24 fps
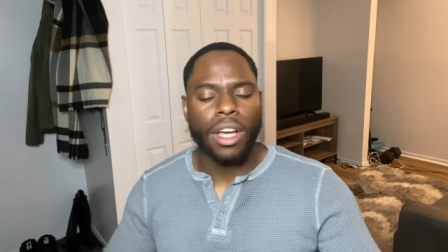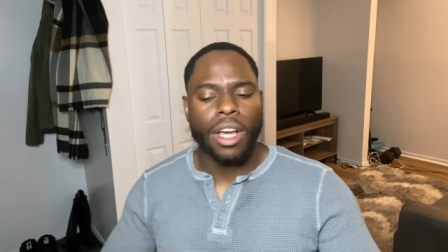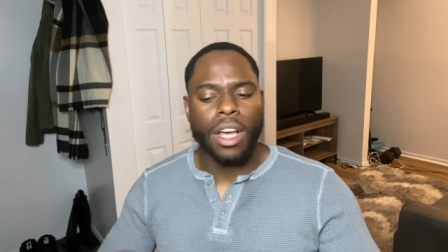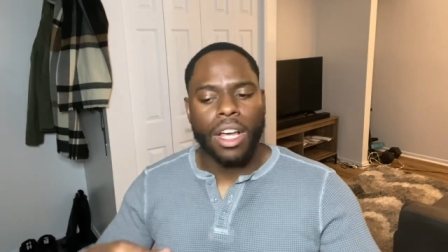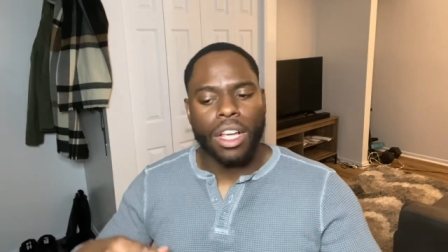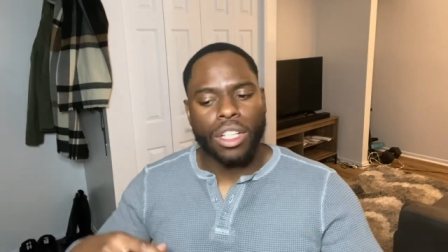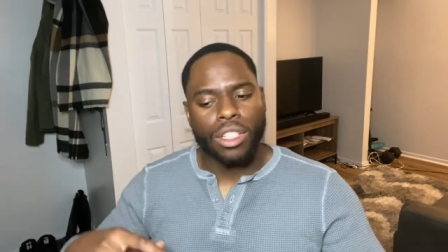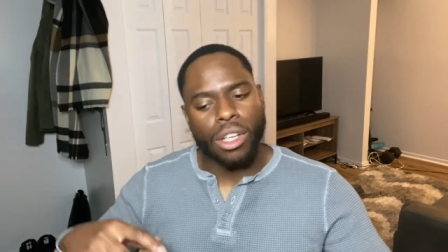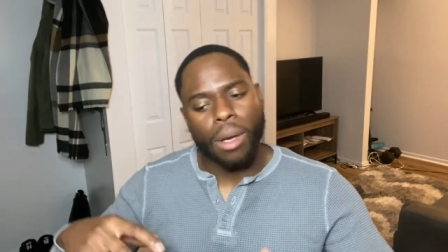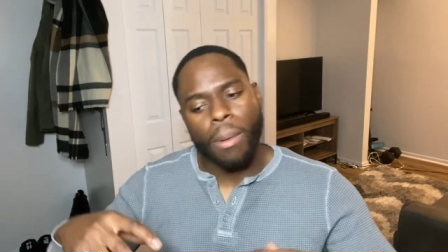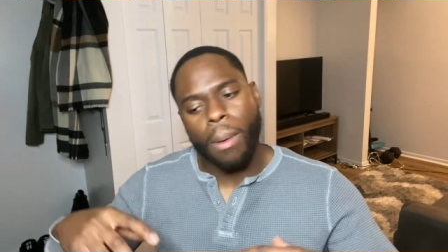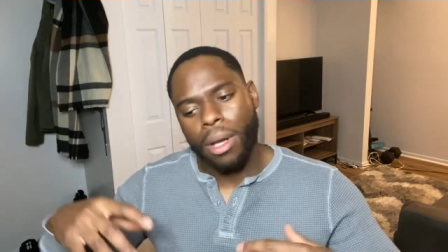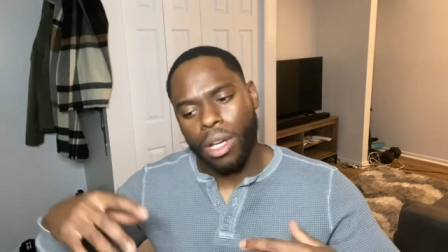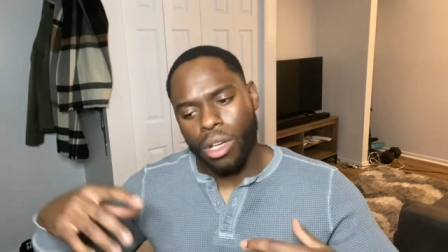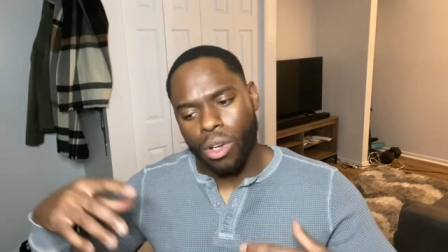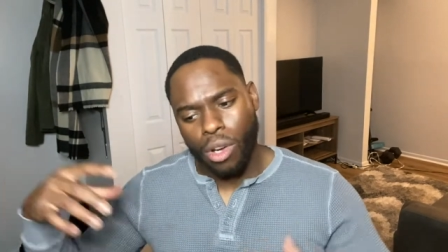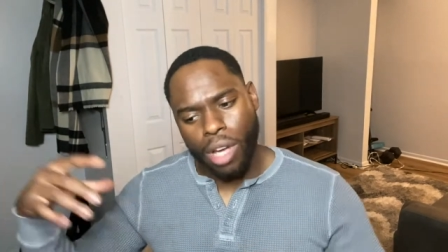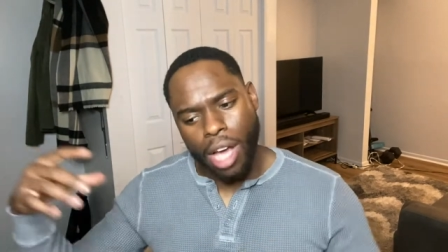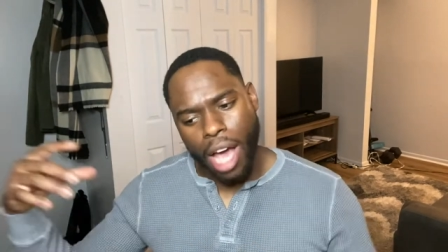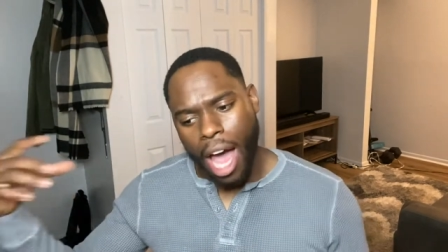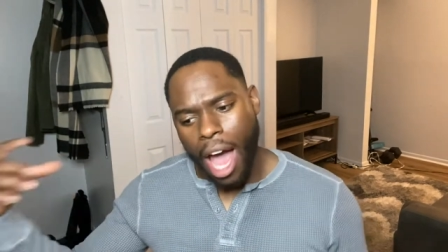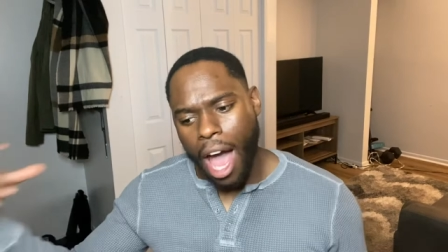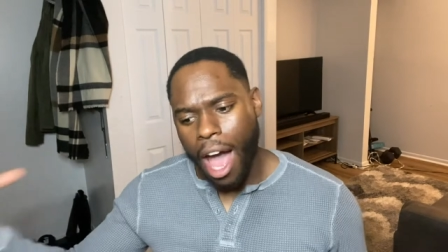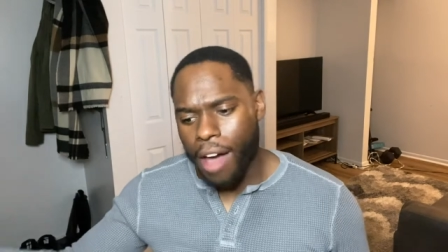So I'm like, okay,
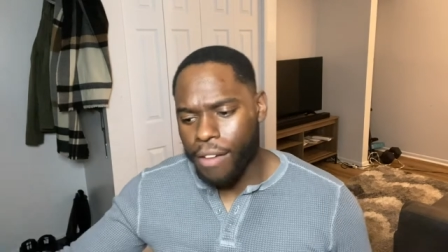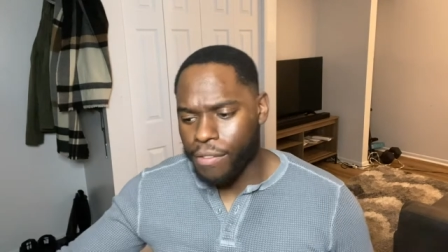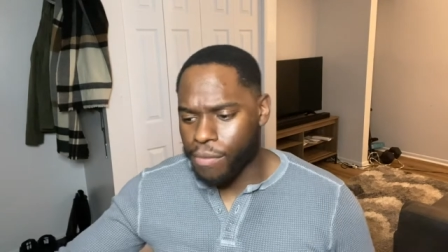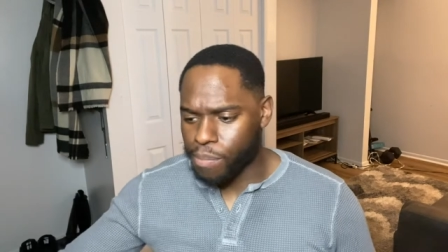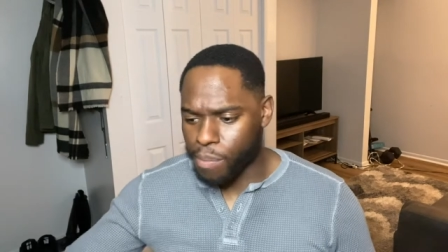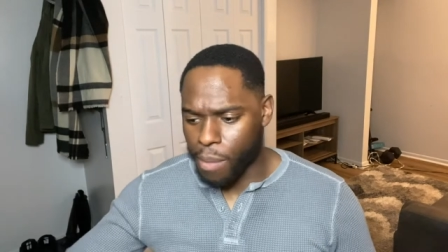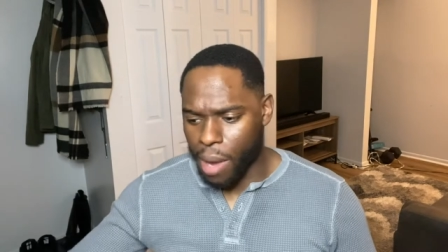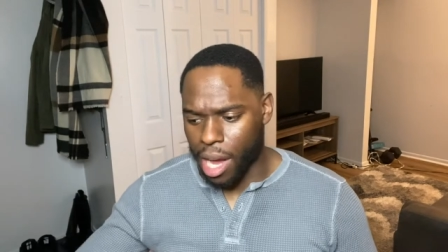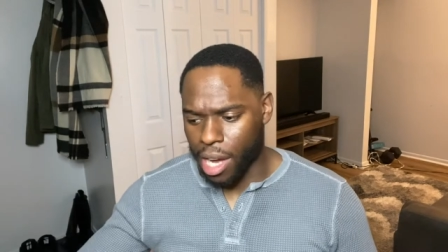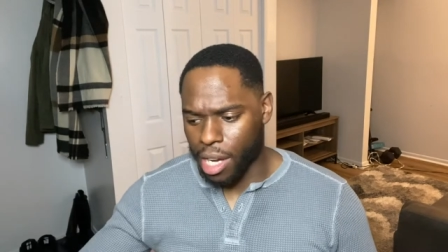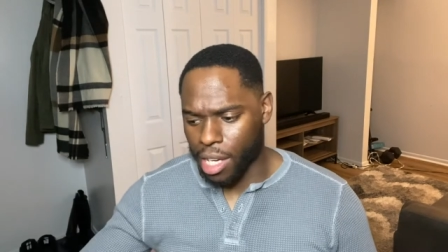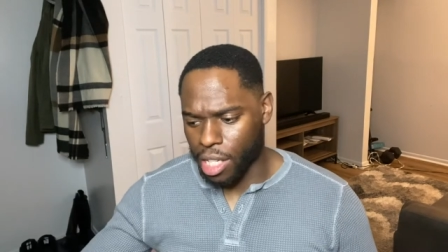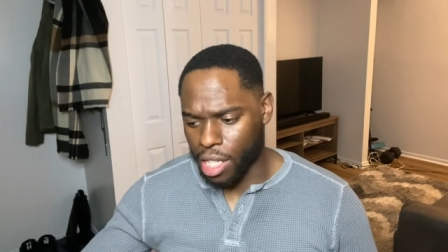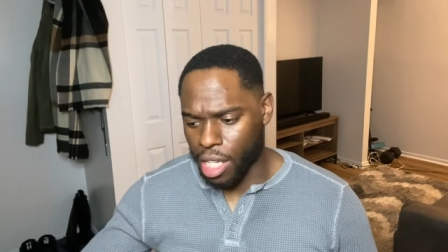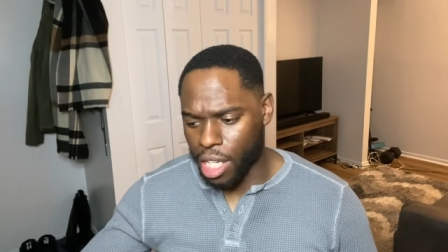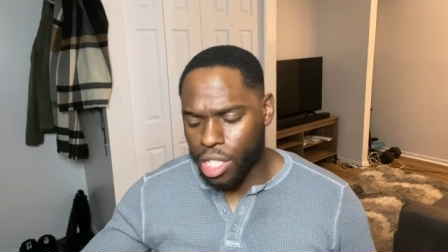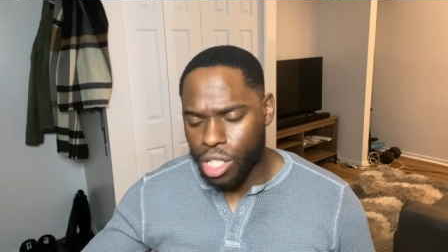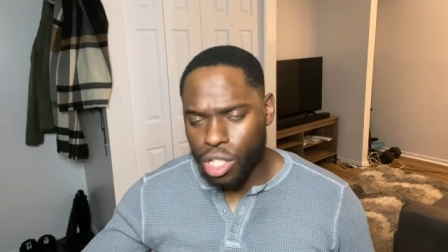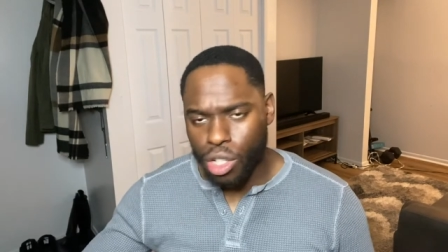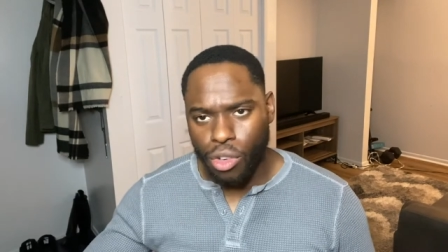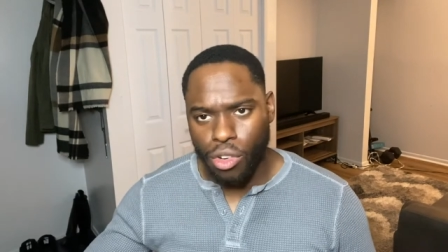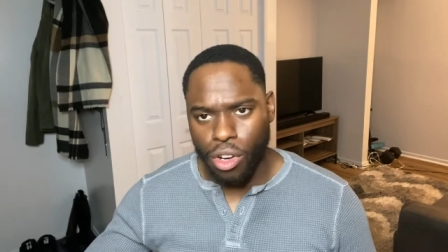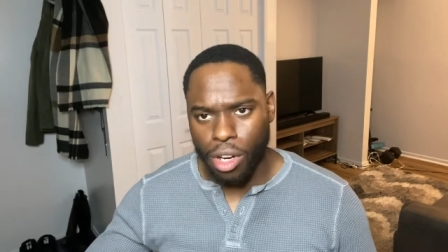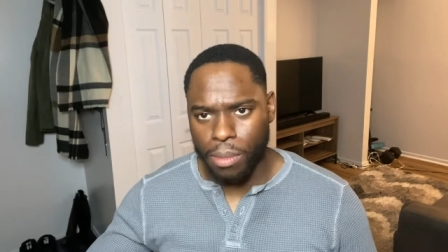I have my
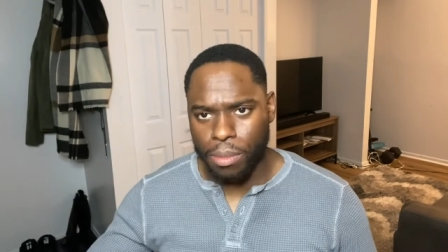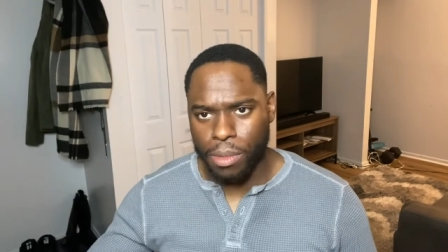Instagram